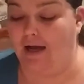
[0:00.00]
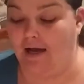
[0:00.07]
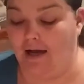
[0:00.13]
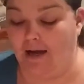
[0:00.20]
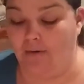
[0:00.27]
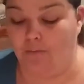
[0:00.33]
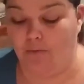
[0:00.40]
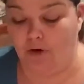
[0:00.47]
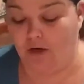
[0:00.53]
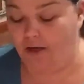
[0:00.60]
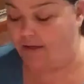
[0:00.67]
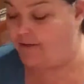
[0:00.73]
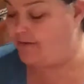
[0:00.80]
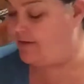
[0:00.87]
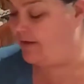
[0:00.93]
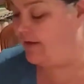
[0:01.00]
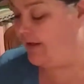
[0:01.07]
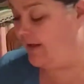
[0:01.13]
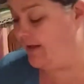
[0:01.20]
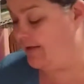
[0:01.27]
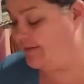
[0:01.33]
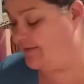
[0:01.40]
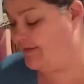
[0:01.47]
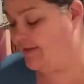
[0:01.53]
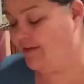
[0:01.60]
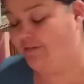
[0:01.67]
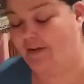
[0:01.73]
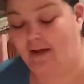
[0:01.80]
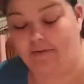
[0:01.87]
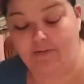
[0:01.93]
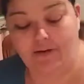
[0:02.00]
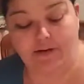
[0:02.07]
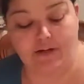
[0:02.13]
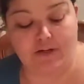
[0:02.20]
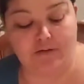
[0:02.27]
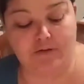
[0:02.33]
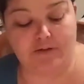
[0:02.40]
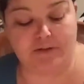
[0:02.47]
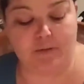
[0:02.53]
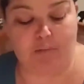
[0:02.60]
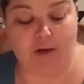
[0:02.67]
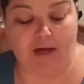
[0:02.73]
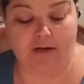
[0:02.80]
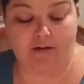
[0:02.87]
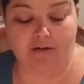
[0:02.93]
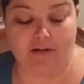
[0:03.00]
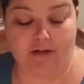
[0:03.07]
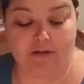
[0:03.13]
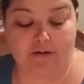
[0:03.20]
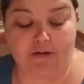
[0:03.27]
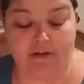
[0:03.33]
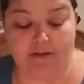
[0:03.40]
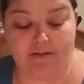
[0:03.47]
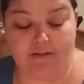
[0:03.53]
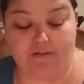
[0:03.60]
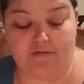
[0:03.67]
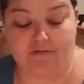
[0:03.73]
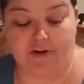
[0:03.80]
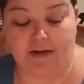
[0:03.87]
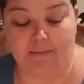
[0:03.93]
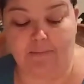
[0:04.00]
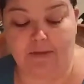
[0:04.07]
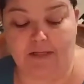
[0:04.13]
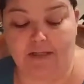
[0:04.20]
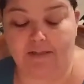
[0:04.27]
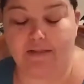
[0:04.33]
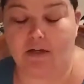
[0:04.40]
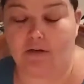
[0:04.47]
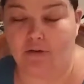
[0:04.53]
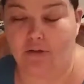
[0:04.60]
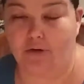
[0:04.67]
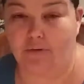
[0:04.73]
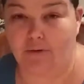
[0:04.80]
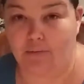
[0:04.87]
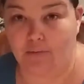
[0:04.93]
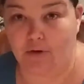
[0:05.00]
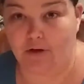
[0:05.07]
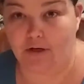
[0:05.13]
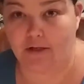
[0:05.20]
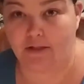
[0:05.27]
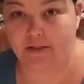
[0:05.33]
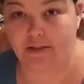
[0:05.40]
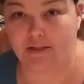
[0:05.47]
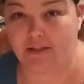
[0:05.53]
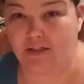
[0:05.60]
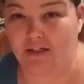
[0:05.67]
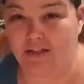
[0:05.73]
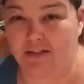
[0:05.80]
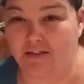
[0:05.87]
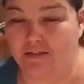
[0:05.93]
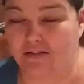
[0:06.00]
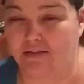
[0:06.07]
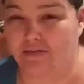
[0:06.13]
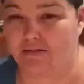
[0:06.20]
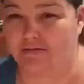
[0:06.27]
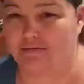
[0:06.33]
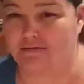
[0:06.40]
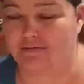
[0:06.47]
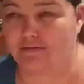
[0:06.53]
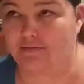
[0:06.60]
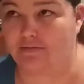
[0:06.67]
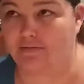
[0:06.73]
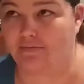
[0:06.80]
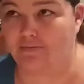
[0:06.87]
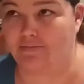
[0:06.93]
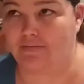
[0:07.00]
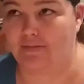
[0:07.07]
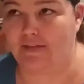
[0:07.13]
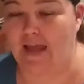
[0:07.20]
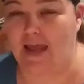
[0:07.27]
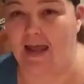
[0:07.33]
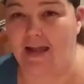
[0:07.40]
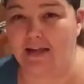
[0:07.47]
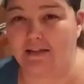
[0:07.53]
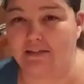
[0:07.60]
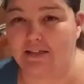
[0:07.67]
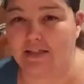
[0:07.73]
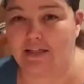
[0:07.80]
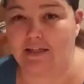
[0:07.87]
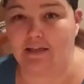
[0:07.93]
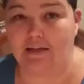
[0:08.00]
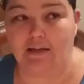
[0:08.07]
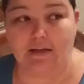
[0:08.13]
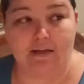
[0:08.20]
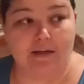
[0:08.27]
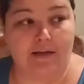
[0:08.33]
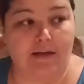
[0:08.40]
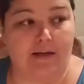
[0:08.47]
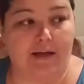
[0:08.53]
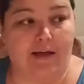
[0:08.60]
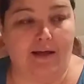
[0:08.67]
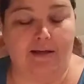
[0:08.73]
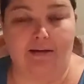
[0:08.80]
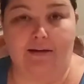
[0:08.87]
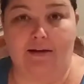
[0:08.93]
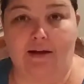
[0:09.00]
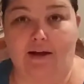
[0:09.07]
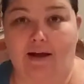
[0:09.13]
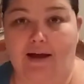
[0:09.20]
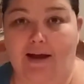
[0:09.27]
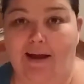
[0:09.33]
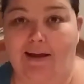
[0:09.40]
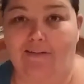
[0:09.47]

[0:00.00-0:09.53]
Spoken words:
I want to get, instead of having to use the pedal underneath the frame, because although it works, it is tangly, and I